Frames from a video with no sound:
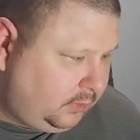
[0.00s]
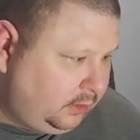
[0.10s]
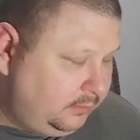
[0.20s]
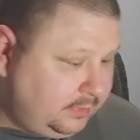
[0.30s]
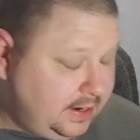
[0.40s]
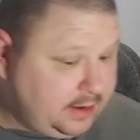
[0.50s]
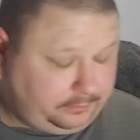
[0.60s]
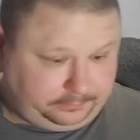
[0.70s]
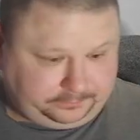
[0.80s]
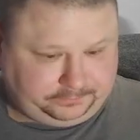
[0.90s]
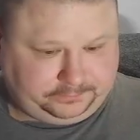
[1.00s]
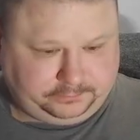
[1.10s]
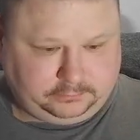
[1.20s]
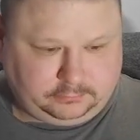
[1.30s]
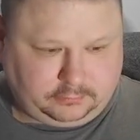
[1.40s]
man,
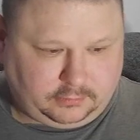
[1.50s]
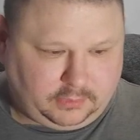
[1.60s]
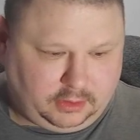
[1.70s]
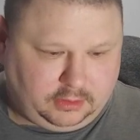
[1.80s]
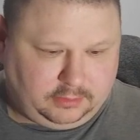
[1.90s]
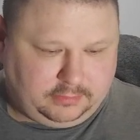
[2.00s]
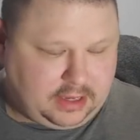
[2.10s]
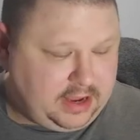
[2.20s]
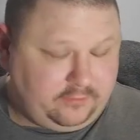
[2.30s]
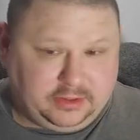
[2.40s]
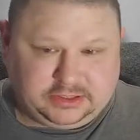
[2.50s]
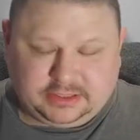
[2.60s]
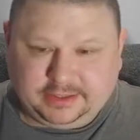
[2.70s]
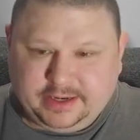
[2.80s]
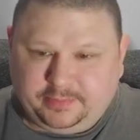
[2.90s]
I haven't been
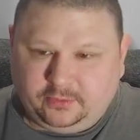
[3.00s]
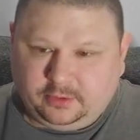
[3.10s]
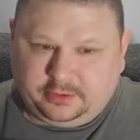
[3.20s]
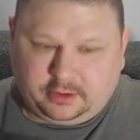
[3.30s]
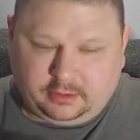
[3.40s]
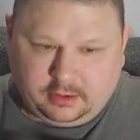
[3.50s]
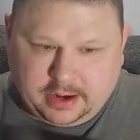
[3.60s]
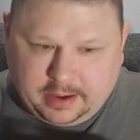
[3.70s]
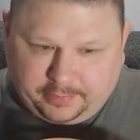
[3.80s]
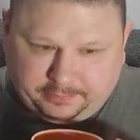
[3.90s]
sleeping worth a crap.